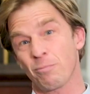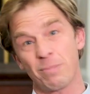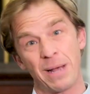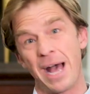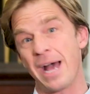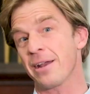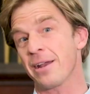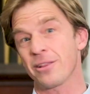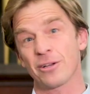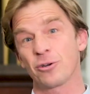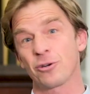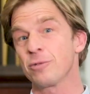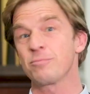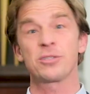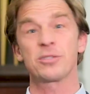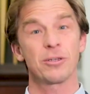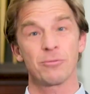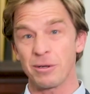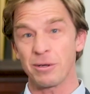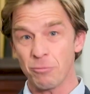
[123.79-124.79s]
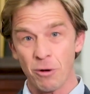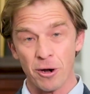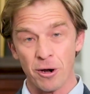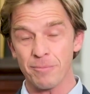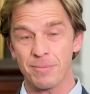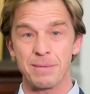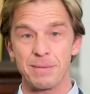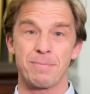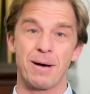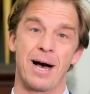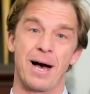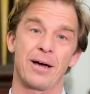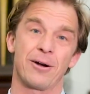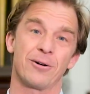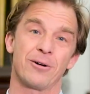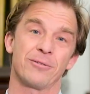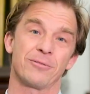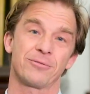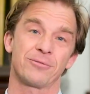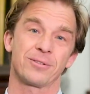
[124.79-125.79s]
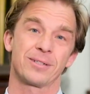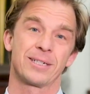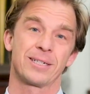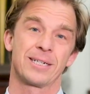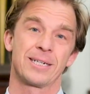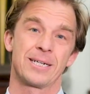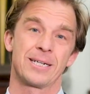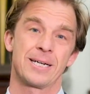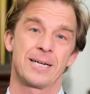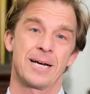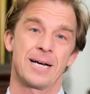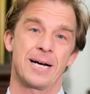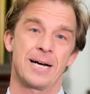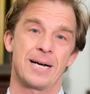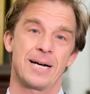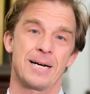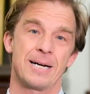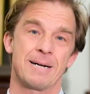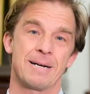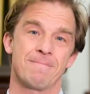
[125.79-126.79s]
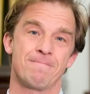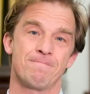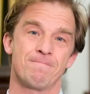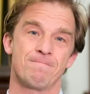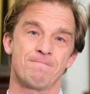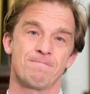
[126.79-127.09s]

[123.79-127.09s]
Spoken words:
part of the groups that we want to be part of.